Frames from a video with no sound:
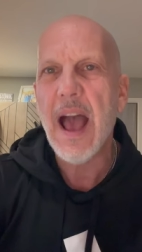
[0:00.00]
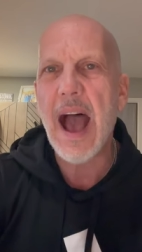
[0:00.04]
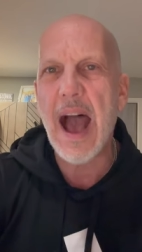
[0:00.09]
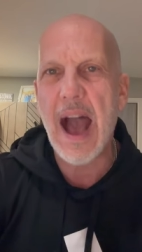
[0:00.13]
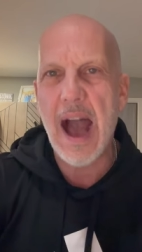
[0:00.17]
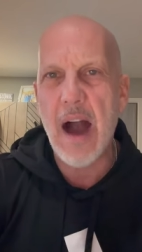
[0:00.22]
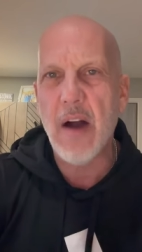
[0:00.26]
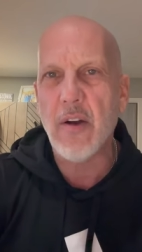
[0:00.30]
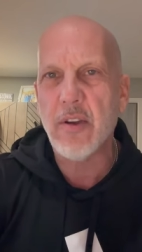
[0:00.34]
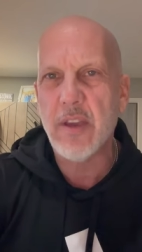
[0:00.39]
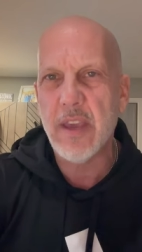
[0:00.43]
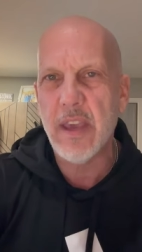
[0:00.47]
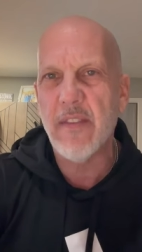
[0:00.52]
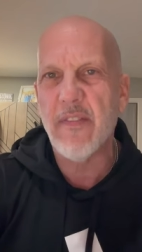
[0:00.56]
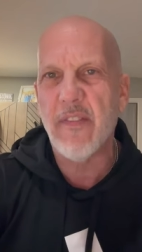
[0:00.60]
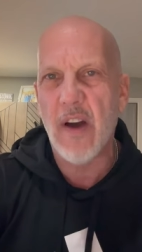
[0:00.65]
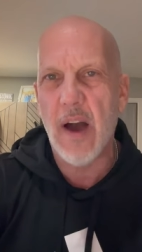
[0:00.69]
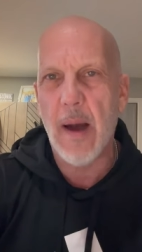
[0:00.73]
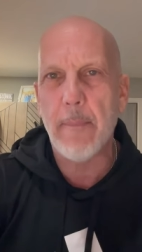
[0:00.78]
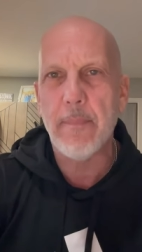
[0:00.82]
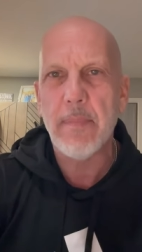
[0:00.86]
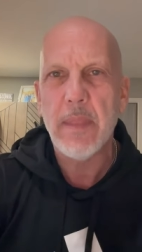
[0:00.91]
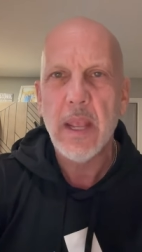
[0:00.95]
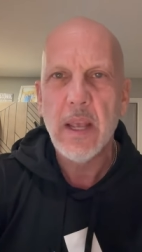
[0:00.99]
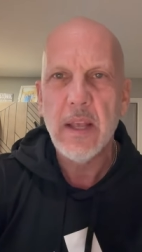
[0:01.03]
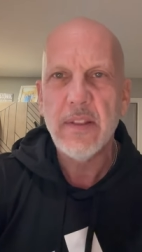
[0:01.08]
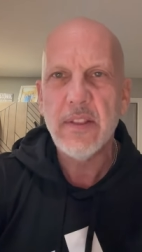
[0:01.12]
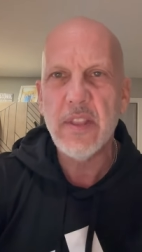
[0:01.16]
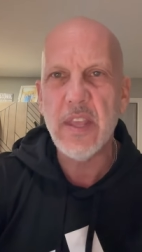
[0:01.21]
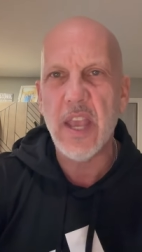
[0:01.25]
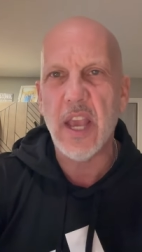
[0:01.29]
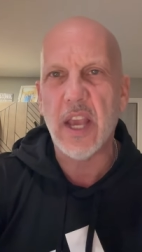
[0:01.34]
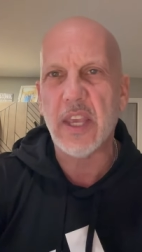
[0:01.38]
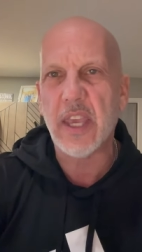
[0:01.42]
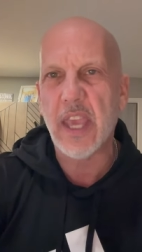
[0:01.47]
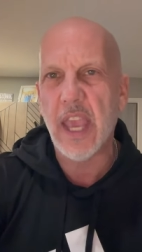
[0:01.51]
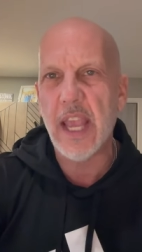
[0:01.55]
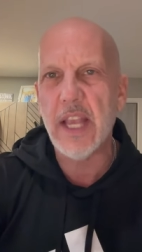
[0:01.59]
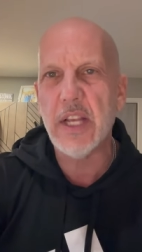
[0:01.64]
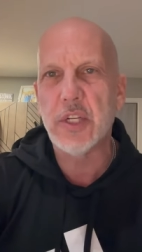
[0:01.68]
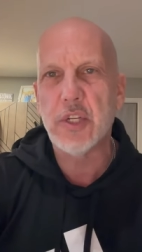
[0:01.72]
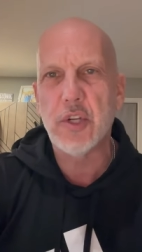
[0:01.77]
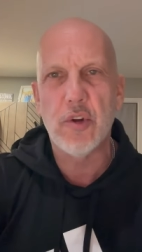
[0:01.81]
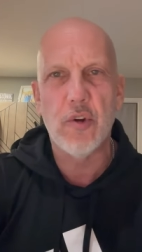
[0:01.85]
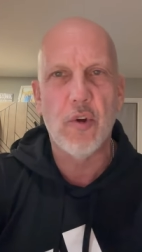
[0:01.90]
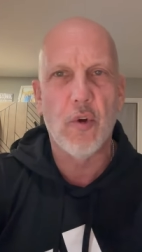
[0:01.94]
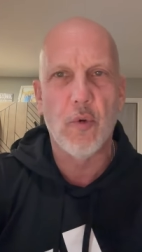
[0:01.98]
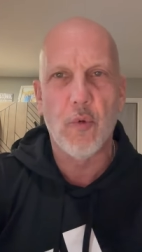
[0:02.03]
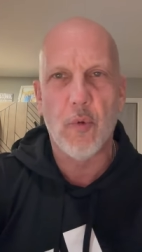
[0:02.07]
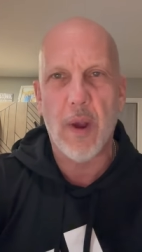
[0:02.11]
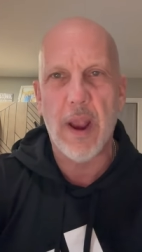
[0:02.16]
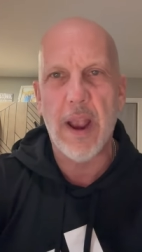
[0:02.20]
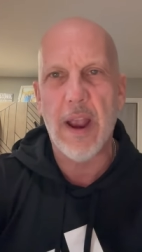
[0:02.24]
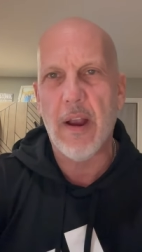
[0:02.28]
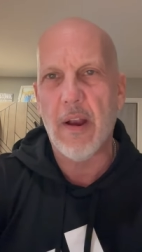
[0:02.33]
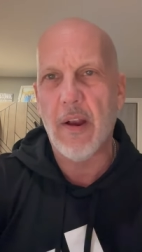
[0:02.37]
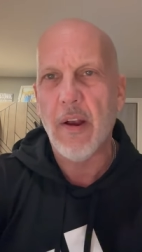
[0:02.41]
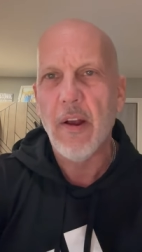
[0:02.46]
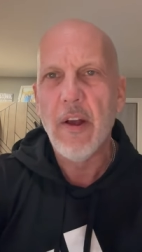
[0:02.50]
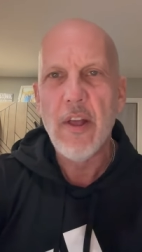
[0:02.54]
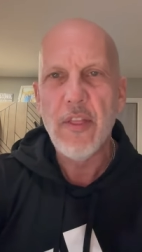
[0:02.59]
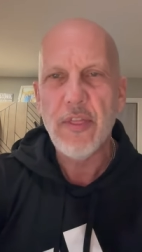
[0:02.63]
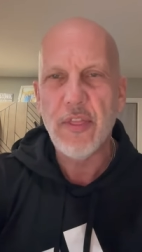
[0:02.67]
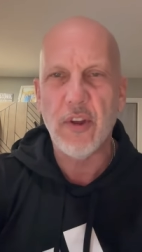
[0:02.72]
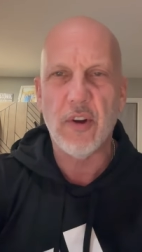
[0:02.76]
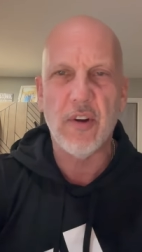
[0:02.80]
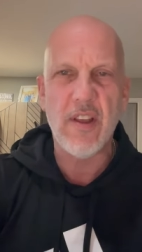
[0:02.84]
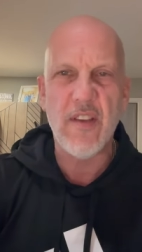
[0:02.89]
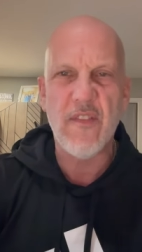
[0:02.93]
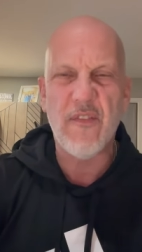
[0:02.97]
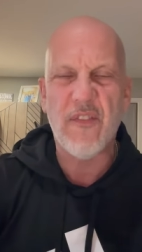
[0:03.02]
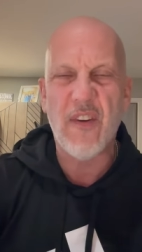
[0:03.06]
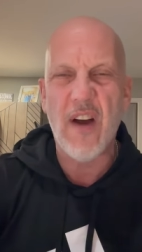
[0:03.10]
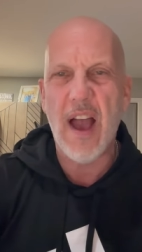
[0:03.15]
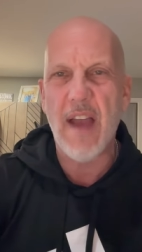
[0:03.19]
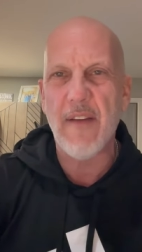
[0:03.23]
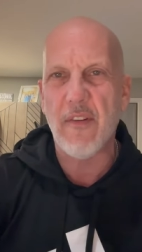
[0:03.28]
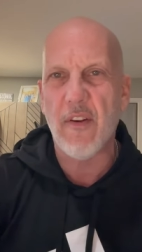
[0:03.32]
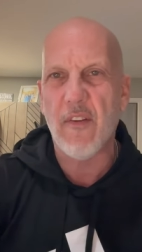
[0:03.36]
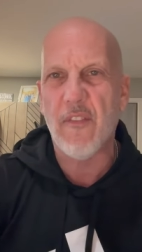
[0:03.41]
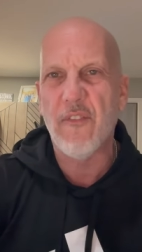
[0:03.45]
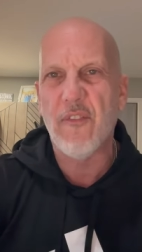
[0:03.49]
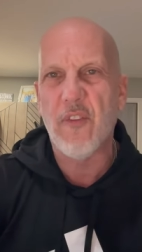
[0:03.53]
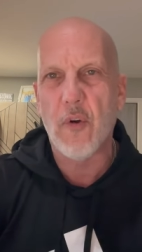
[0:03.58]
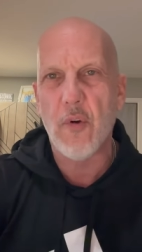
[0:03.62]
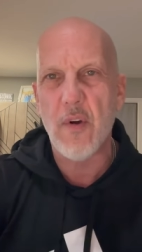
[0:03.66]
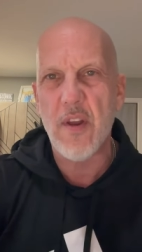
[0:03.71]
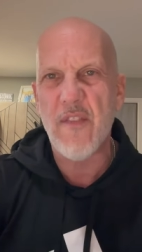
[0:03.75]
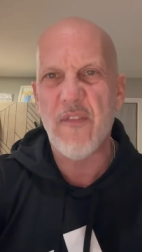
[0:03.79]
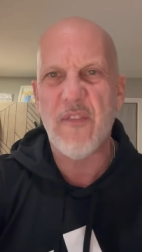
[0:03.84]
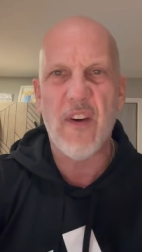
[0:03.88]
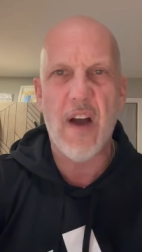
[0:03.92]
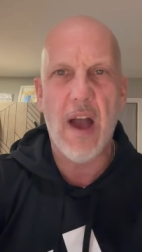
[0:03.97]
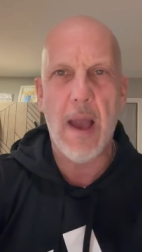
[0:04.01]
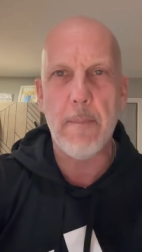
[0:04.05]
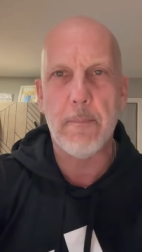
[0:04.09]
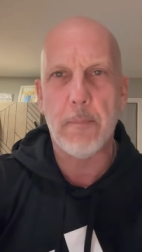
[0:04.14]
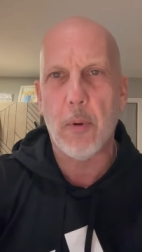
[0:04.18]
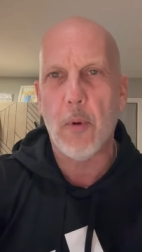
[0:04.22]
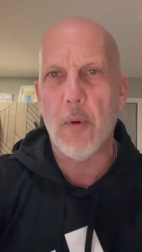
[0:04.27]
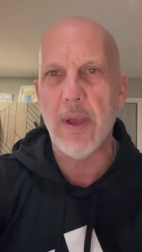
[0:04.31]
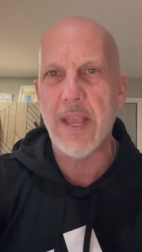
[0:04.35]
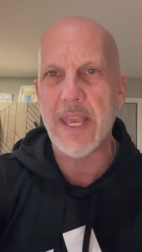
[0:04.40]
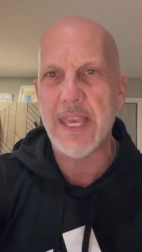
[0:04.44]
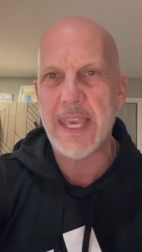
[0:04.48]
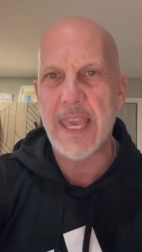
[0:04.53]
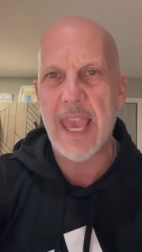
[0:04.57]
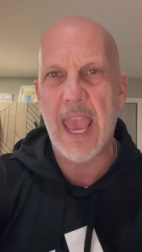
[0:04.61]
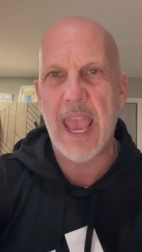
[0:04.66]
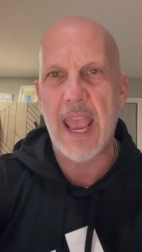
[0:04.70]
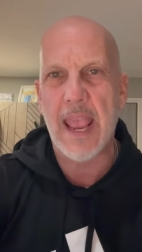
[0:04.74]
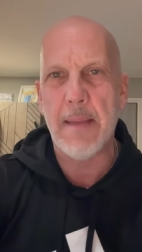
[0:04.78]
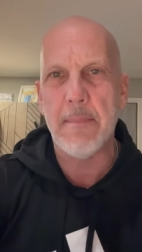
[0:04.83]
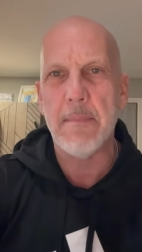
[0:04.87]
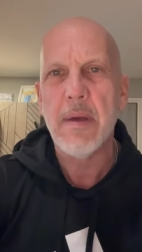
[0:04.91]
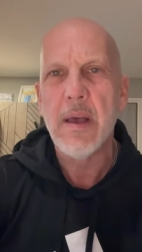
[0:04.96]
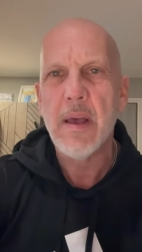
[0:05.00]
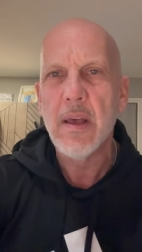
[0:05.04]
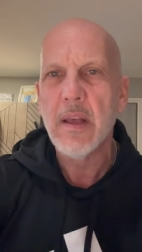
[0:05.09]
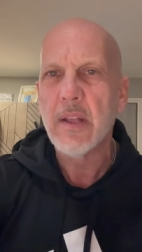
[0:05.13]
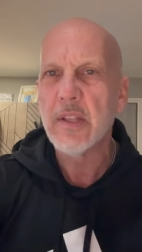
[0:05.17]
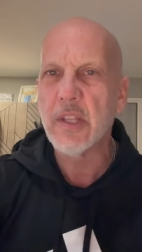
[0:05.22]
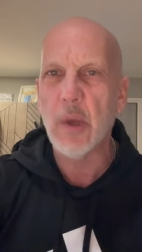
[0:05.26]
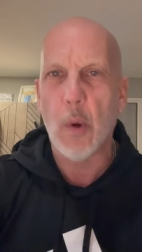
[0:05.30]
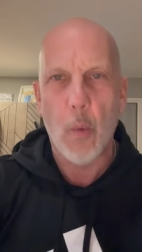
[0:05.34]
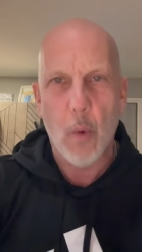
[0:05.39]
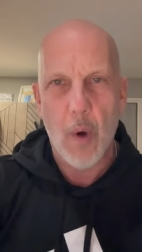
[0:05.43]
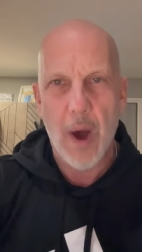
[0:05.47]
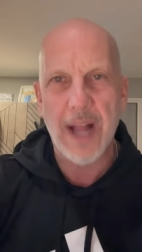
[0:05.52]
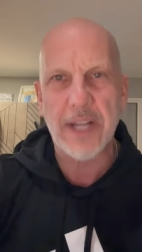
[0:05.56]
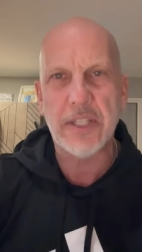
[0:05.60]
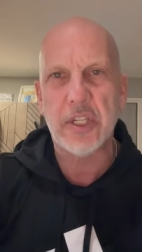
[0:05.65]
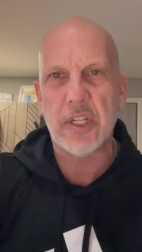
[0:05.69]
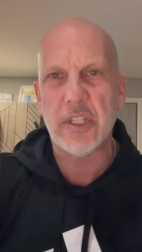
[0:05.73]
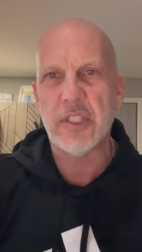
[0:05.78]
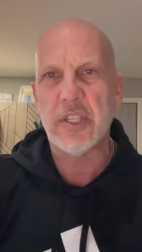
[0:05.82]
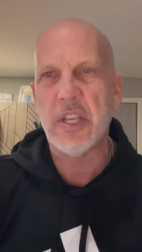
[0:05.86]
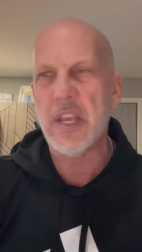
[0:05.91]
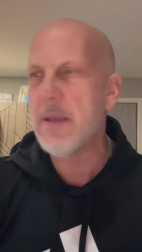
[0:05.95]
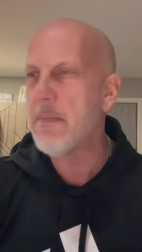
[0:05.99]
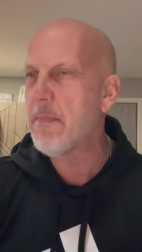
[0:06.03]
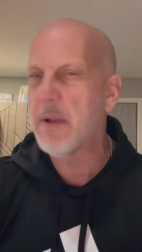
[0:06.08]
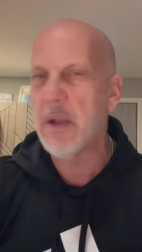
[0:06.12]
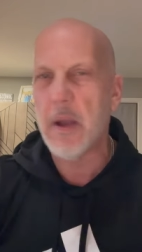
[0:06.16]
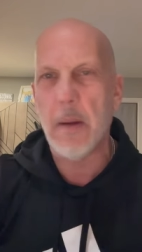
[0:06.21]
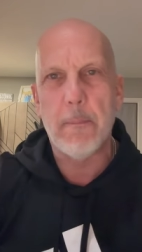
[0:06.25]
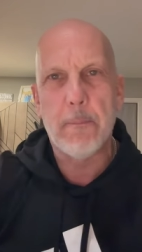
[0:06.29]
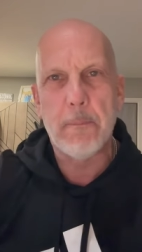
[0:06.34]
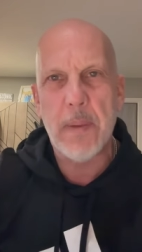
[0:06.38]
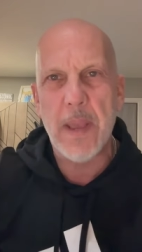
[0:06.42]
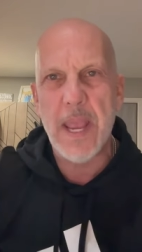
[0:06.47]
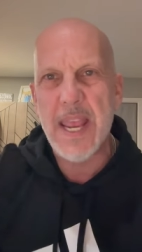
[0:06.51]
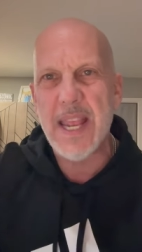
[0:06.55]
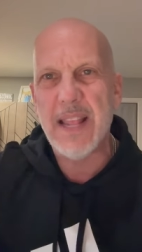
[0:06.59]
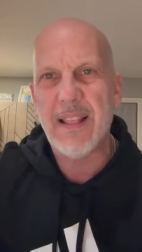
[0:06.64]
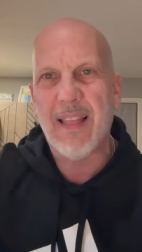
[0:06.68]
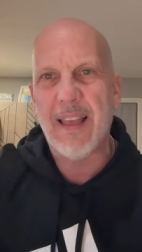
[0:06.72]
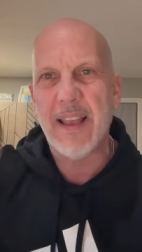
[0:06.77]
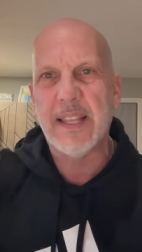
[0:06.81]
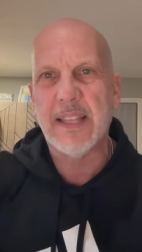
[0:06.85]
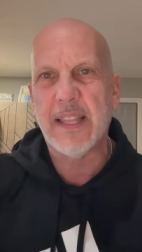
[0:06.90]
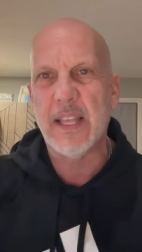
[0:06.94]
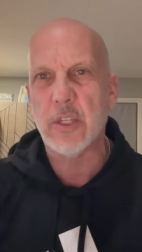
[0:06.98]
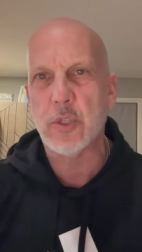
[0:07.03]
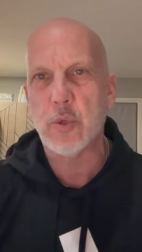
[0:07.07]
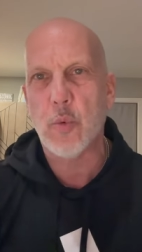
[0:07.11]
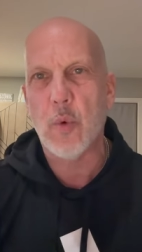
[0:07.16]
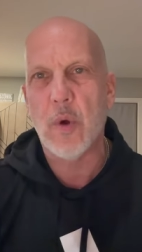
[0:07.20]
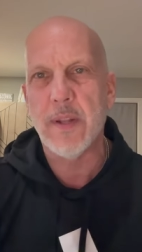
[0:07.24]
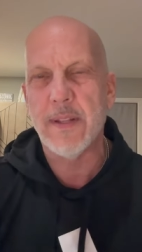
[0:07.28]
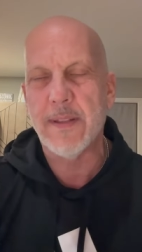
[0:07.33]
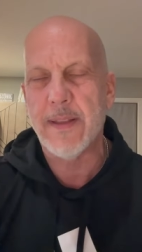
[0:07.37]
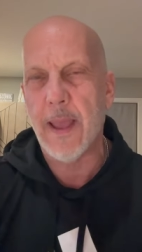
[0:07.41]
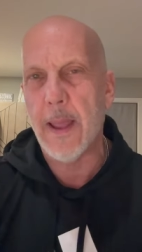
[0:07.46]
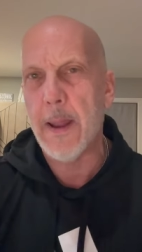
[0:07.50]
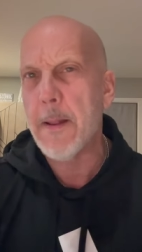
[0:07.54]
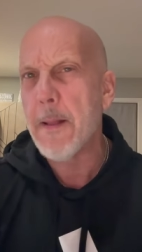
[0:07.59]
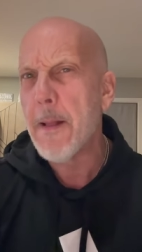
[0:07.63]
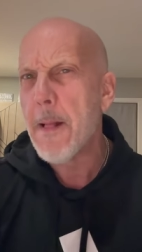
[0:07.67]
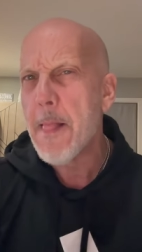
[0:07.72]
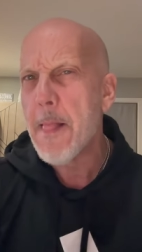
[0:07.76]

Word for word: I'll give up the occasional rare 35 or 45 point game to watch a team compete like this one did.